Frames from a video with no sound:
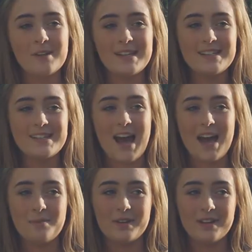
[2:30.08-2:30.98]
really
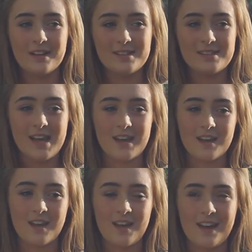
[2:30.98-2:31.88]
sad because like
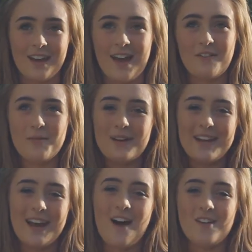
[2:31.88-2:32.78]

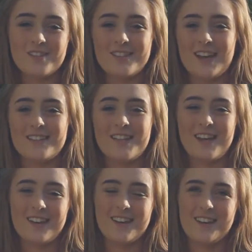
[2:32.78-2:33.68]
everybody else that's
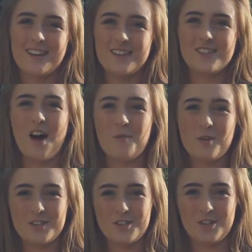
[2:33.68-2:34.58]
like
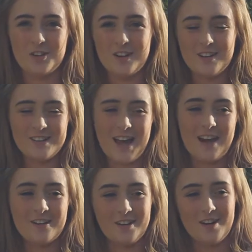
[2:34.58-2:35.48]
sophomores or juniors, I
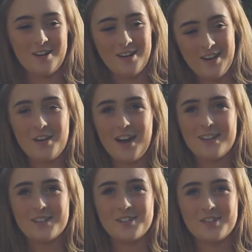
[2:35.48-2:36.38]
don't know. You
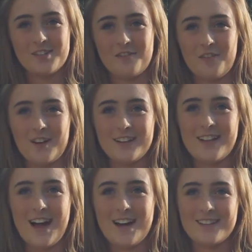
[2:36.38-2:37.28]
guys are just the fun
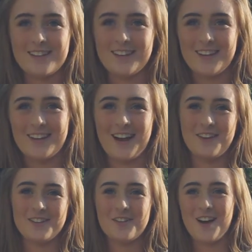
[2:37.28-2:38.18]
class.
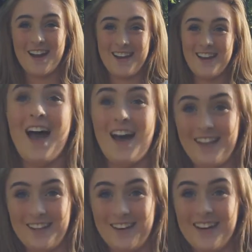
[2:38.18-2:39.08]
I was crying
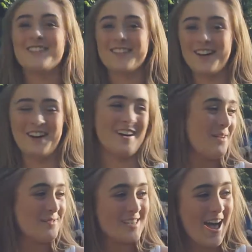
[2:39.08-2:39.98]
hella, so
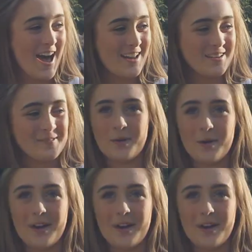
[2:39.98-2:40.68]
sad, but